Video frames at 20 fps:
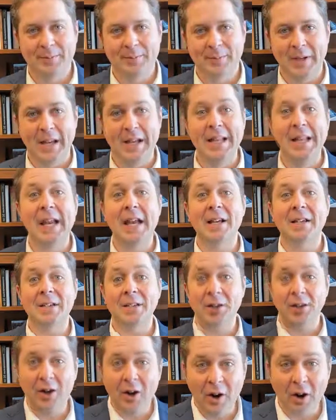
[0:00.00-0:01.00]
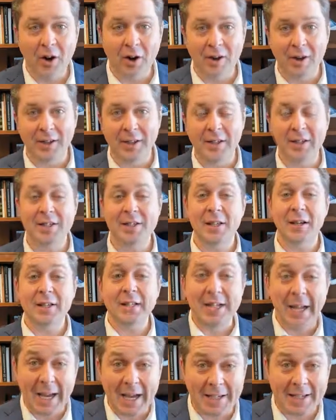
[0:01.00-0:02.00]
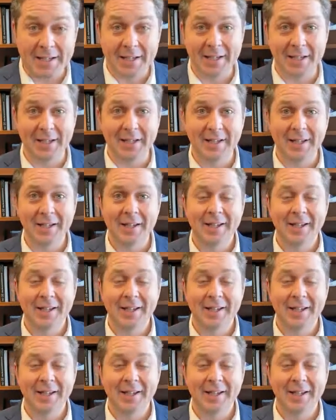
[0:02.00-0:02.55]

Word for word: And he has the gall, he has the audacity